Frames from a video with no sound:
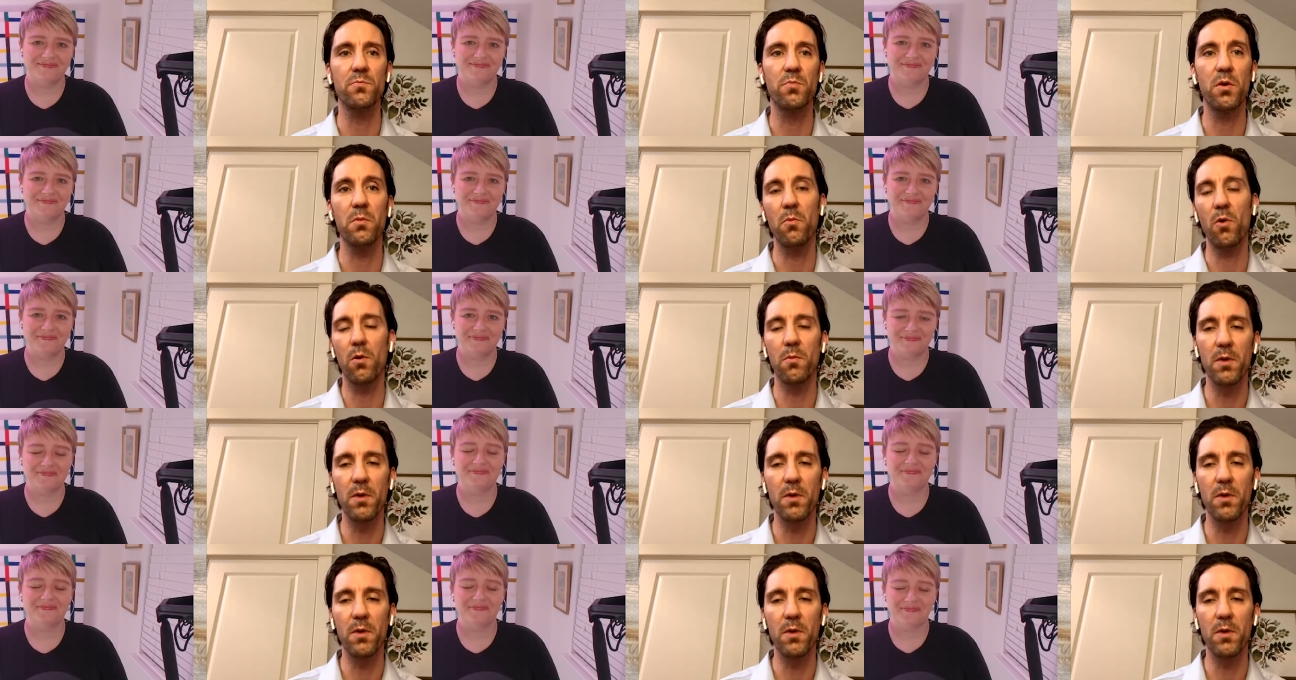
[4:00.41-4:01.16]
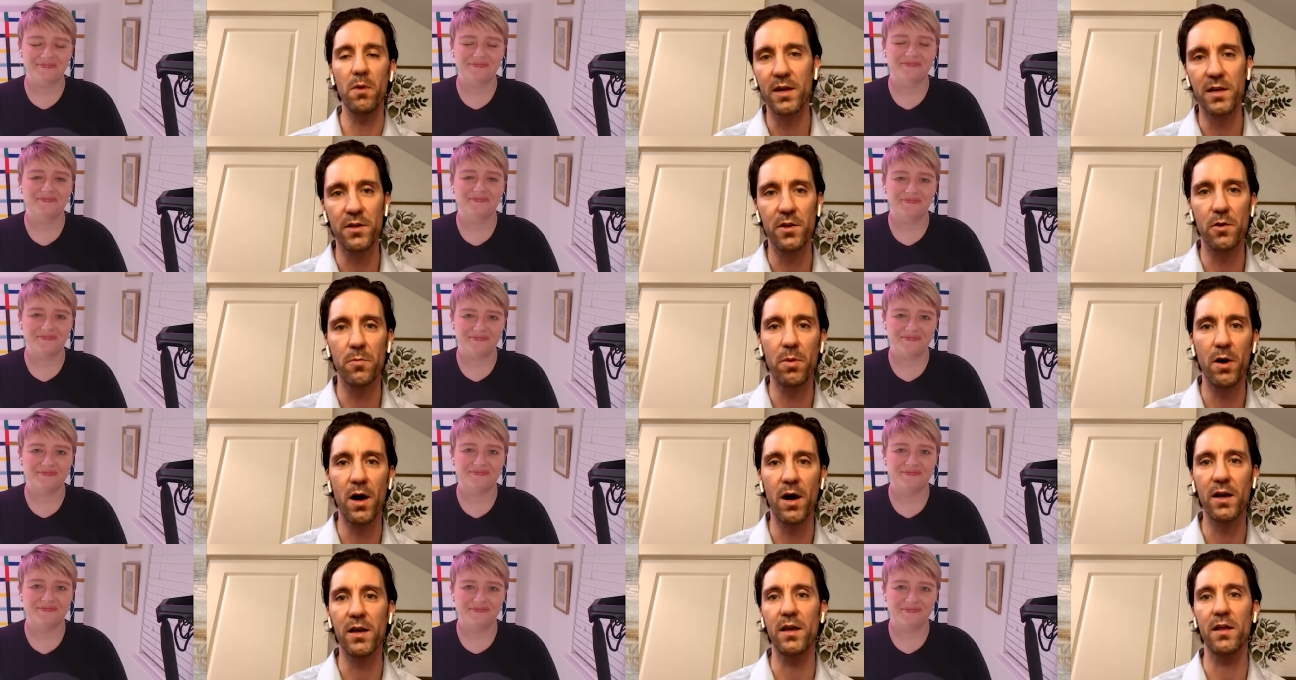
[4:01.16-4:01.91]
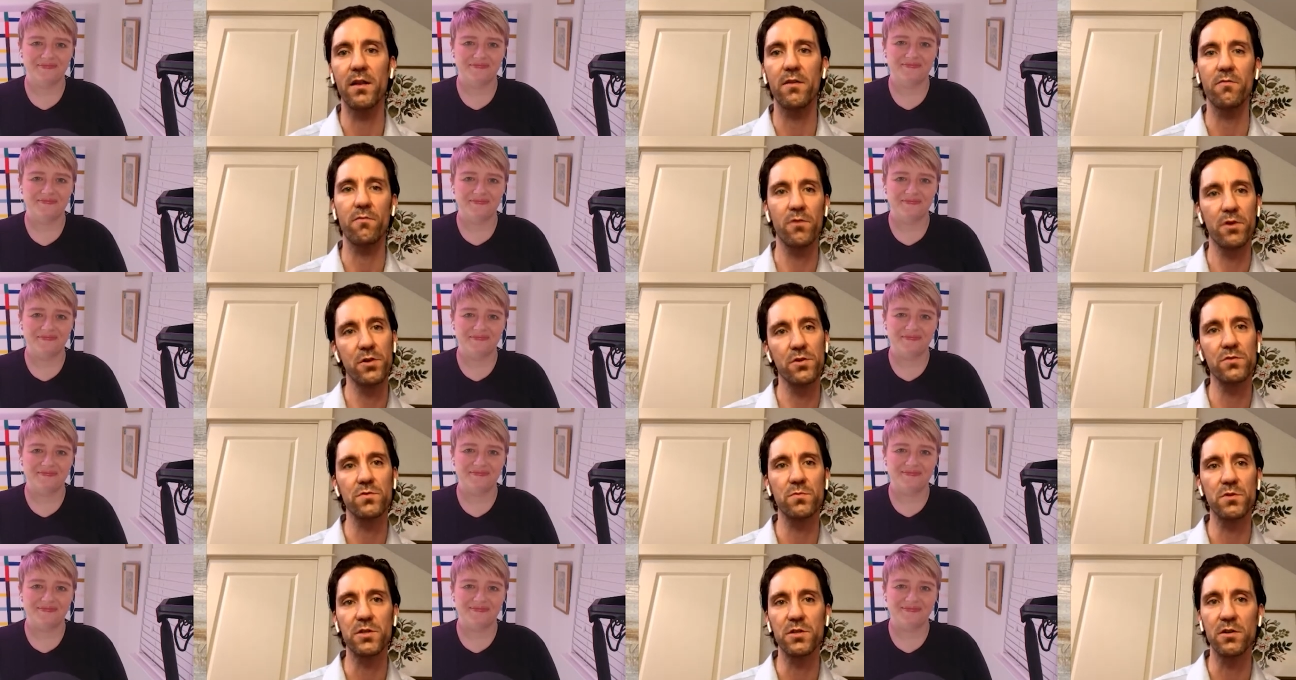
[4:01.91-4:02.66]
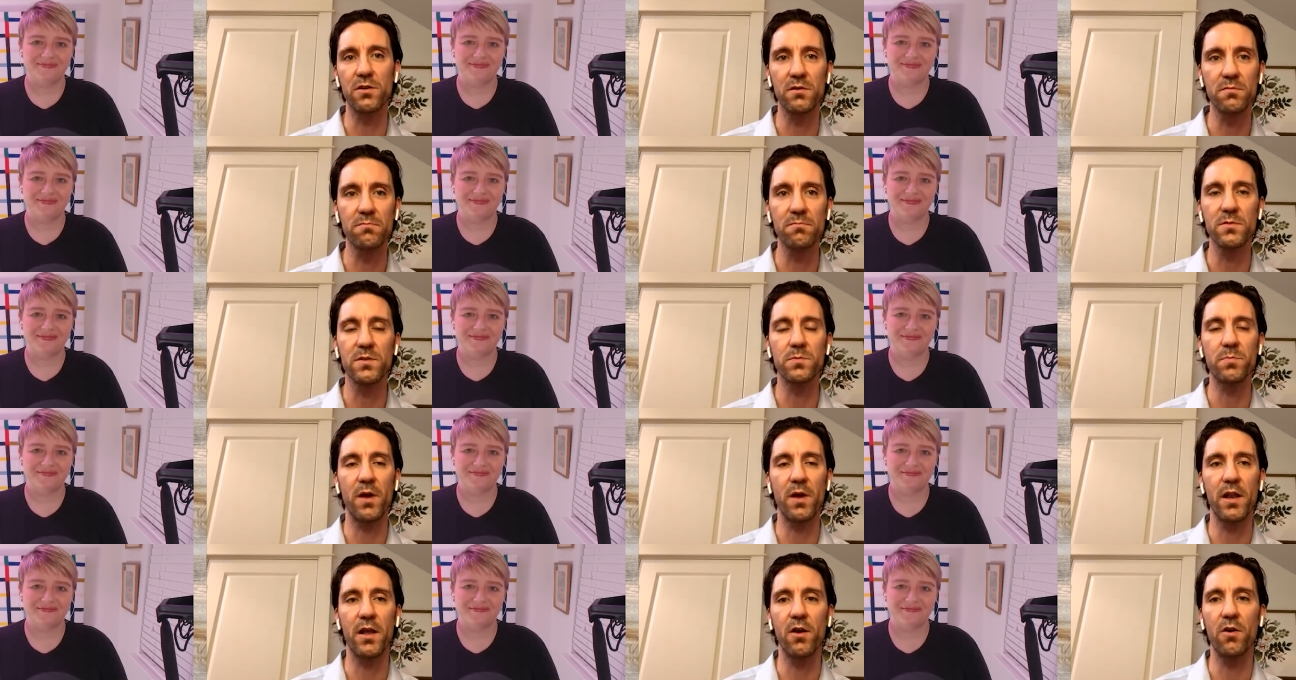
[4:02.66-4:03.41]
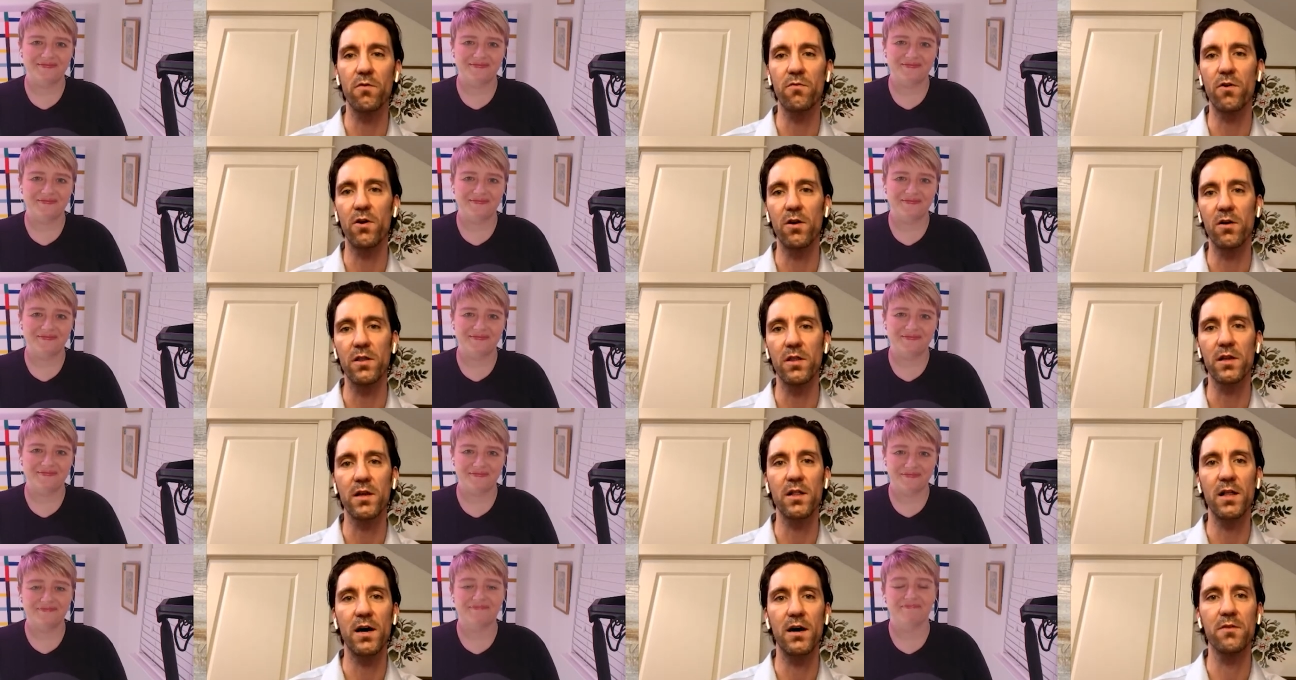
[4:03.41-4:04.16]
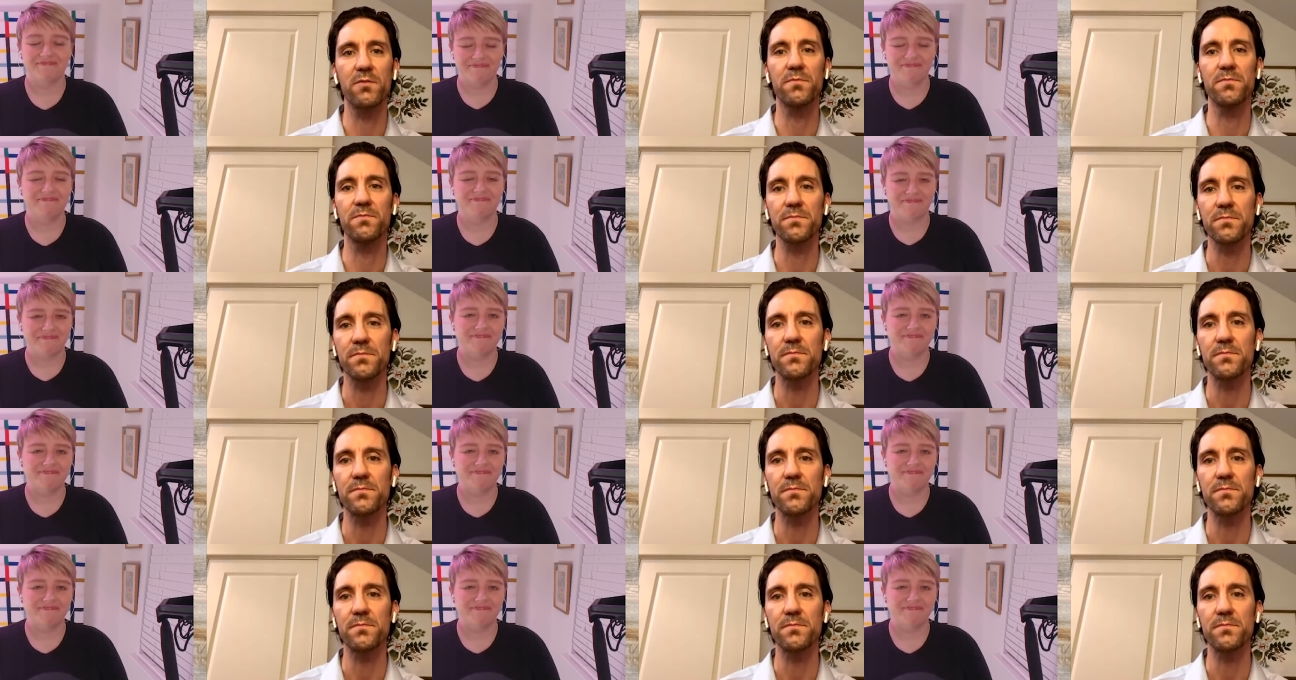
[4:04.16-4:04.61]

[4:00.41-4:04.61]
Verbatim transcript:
Speaker 1: put more money back in your pocket and reduce what you're spending overall in the cloud.